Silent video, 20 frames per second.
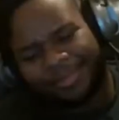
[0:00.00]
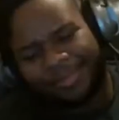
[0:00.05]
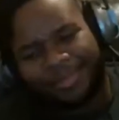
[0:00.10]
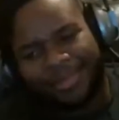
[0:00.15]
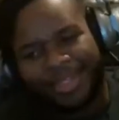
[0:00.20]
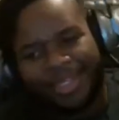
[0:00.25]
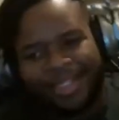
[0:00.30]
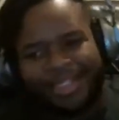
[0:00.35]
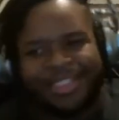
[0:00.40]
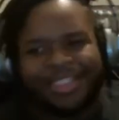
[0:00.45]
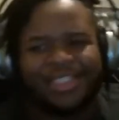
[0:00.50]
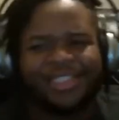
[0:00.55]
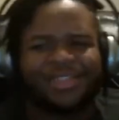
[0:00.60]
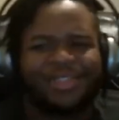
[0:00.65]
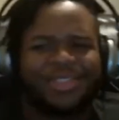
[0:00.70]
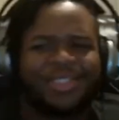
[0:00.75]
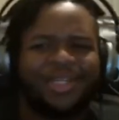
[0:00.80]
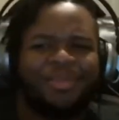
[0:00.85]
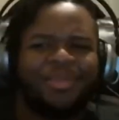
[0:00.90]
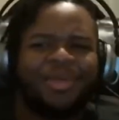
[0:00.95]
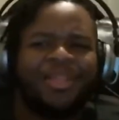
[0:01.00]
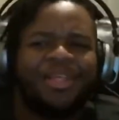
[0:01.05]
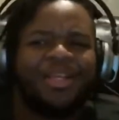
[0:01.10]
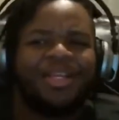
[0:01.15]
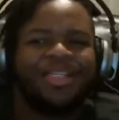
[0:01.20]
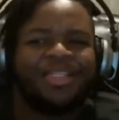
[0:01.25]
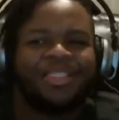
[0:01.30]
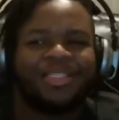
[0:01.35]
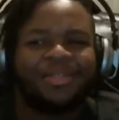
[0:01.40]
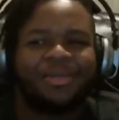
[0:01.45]
it is interesting to me that
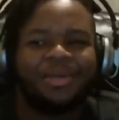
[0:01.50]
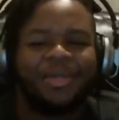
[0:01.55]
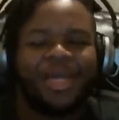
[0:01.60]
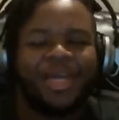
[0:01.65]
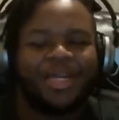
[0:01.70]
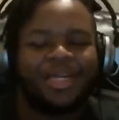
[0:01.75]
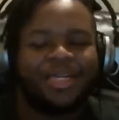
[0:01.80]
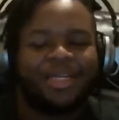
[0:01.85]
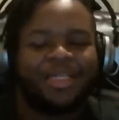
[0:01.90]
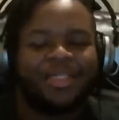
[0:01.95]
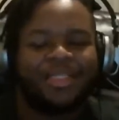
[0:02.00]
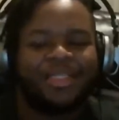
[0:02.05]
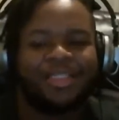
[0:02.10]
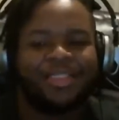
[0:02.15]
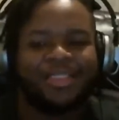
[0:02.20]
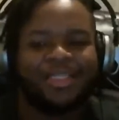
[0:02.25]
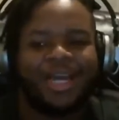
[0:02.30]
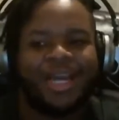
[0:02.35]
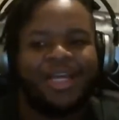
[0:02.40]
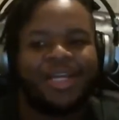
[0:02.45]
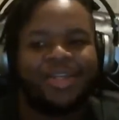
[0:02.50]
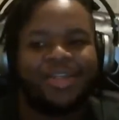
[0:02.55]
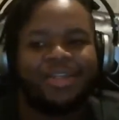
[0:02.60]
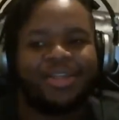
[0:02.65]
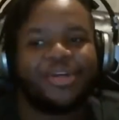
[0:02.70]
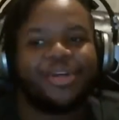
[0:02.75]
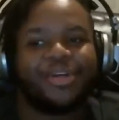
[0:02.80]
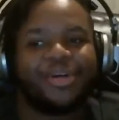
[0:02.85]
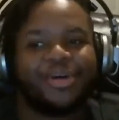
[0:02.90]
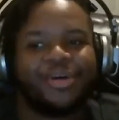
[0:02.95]
he still can't let this kind of
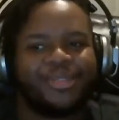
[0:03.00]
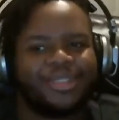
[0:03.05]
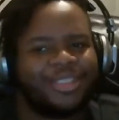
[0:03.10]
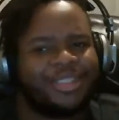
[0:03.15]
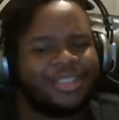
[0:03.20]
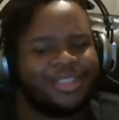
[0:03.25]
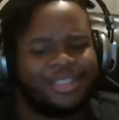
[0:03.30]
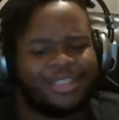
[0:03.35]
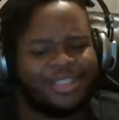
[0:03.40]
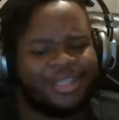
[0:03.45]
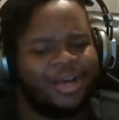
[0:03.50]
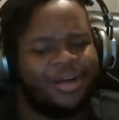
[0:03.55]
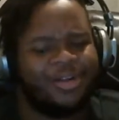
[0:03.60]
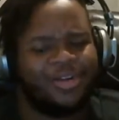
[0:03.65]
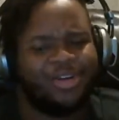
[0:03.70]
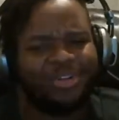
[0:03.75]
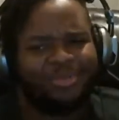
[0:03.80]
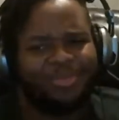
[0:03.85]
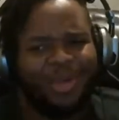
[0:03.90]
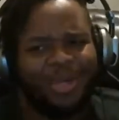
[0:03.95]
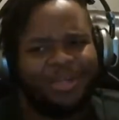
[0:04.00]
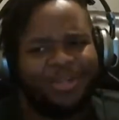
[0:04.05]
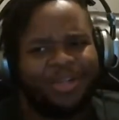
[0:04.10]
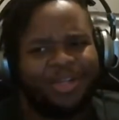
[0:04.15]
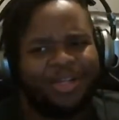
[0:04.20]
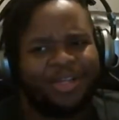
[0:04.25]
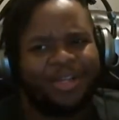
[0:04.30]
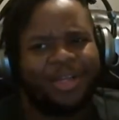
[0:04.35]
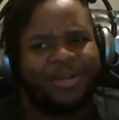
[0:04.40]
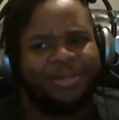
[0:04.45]
thing go because this all goes back to
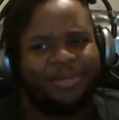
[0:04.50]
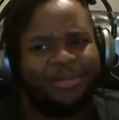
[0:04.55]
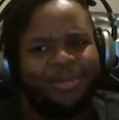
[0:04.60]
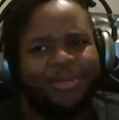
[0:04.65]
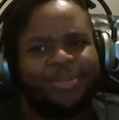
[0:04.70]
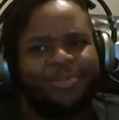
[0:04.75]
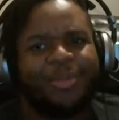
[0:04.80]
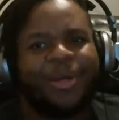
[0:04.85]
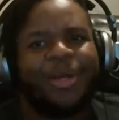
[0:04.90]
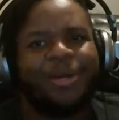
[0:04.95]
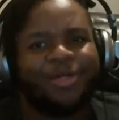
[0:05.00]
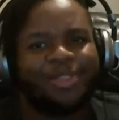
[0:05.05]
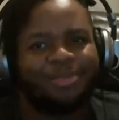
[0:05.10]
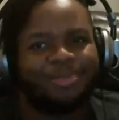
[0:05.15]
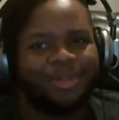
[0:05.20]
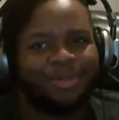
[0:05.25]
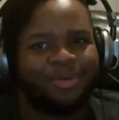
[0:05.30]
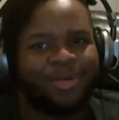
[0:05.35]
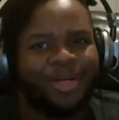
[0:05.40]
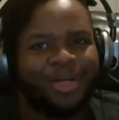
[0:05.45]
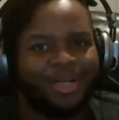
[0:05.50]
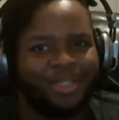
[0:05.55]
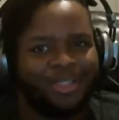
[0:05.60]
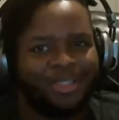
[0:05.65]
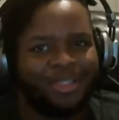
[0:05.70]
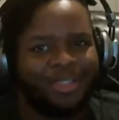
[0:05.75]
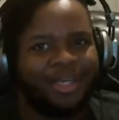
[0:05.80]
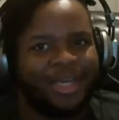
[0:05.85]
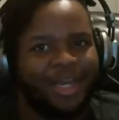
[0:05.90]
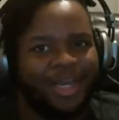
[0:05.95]
like that those Paris
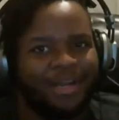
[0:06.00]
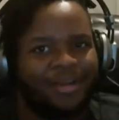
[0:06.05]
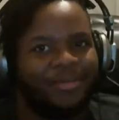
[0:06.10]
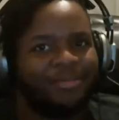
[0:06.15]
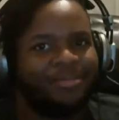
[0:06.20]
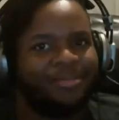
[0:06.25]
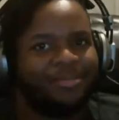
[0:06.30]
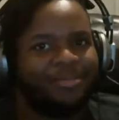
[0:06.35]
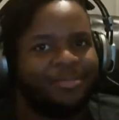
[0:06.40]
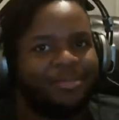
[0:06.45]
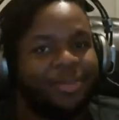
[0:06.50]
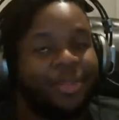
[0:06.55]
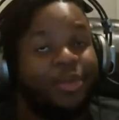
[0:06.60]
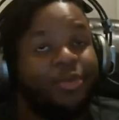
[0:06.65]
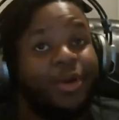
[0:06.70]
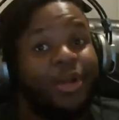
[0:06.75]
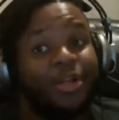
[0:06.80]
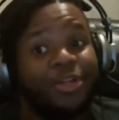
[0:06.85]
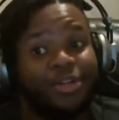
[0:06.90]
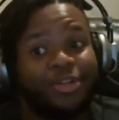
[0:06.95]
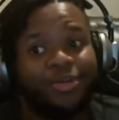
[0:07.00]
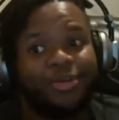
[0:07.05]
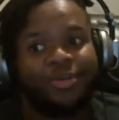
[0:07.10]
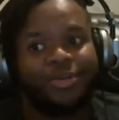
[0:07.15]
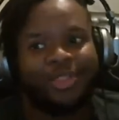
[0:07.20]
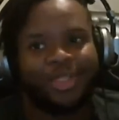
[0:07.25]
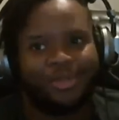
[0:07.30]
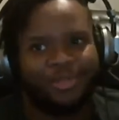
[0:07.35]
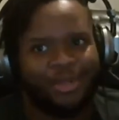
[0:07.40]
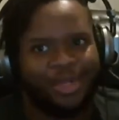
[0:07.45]
parades he had he went
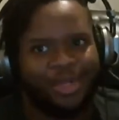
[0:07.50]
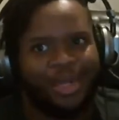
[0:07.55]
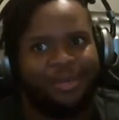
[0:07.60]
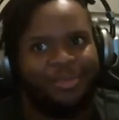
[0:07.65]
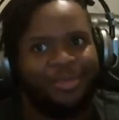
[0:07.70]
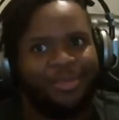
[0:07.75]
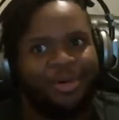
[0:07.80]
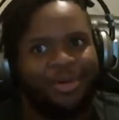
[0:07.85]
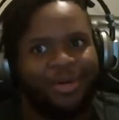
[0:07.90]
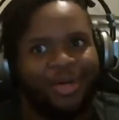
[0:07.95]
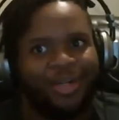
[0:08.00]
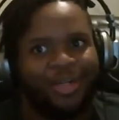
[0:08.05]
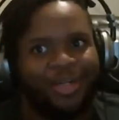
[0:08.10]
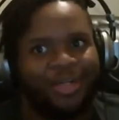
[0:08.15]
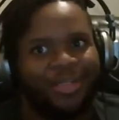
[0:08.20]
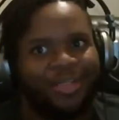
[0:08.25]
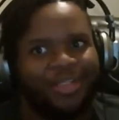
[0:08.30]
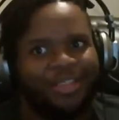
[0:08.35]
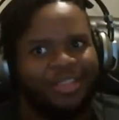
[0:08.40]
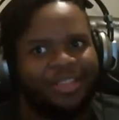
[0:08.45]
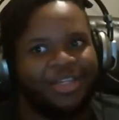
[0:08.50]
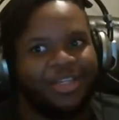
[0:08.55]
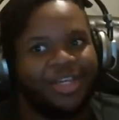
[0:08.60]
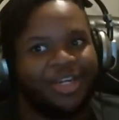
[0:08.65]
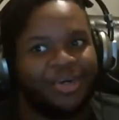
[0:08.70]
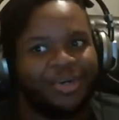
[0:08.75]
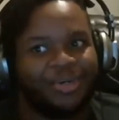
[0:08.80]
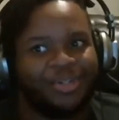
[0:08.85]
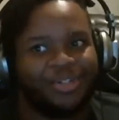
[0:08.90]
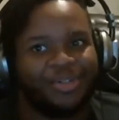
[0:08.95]
to some time ago, right? Like at least a
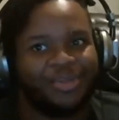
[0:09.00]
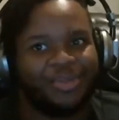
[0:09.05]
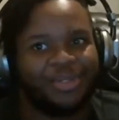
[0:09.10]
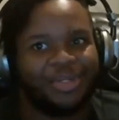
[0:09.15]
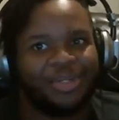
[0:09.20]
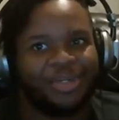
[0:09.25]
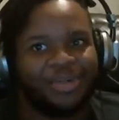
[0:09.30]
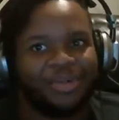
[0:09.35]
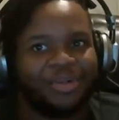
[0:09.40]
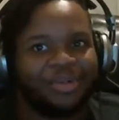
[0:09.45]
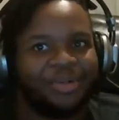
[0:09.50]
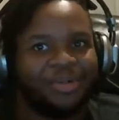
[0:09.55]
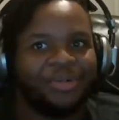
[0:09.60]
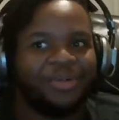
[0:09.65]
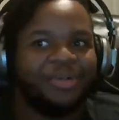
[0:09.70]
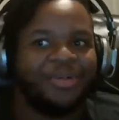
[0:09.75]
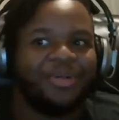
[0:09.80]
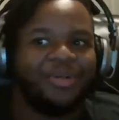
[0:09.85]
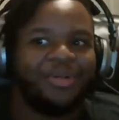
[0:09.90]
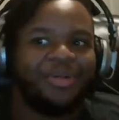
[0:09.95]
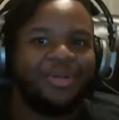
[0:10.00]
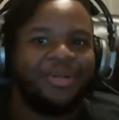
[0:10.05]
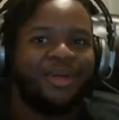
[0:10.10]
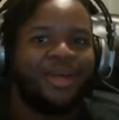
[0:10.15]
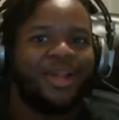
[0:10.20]
year or two ago. Mm-hmm. And,